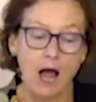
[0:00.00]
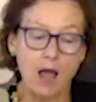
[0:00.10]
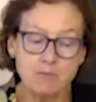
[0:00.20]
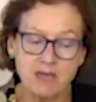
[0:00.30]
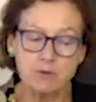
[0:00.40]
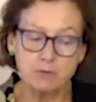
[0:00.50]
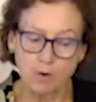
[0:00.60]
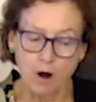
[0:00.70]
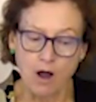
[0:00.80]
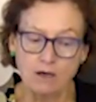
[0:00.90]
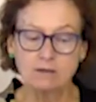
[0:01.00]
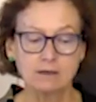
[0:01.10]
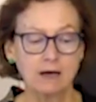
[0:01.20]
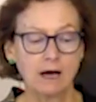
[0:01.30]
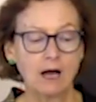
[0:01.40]
I may be wrong.
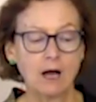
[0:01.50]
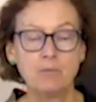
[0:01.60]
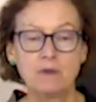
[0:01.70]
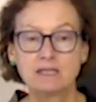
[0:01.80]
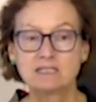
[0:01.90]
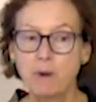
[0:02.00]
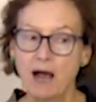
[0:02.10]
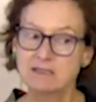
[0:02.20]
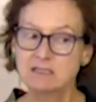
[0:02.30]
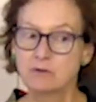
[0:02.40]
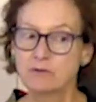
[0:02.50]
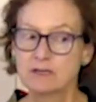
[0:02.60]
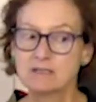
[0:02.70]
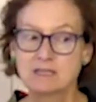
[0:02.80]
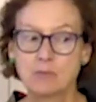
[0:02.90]
Um, it's possible
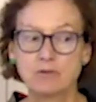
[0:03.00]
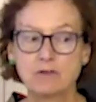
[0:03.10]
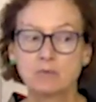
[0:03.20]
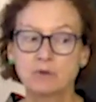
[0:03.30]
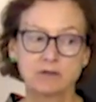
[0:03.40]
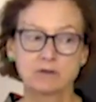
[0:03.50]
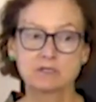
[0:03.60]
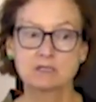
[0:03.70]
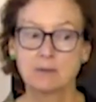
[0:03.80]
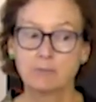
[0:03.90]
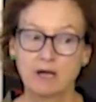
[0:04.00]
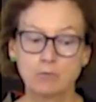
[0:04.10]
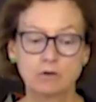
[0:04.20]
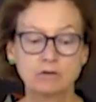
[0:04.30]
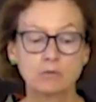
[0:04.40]
that in some of the appeals that
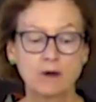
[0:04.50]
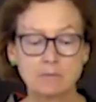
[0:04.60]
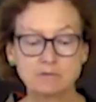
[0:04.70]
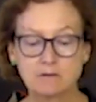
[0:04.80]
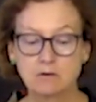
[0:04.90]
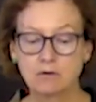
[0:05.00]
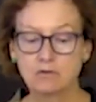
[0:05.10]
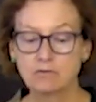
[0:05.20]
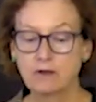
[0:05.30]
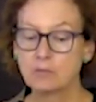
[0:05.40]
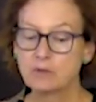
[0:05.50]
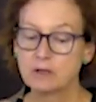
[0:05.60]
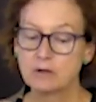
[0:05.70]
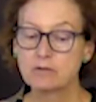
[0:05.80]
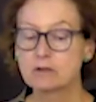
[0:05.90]
might work their way up to the Court of Final
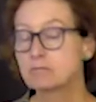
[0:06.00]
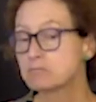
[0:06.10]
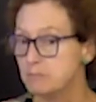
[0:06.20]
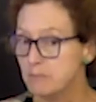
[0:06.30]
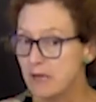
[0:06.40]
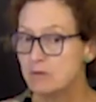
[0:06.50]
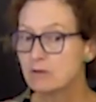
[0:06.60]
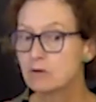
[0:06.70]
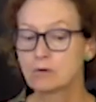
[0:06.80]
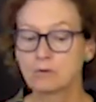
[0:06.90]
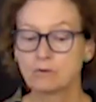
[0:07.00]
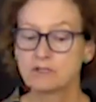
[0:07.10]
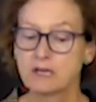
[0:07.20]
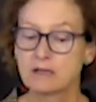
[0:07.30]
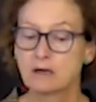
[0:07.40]
Appeal, the Maybe the court will
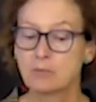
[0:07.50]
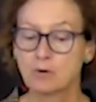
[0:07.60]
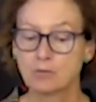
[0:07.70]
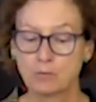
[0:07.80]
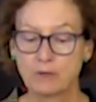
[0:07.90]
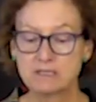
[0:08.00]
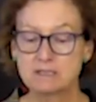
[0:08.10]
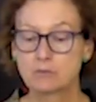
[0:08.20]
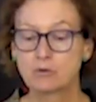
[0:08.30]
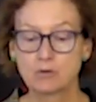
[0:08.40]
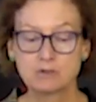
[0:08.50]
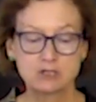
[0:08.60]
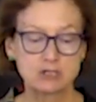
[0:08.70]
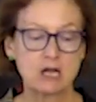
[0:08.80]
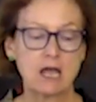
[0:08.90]
take a more robust
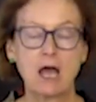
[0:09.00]
approach,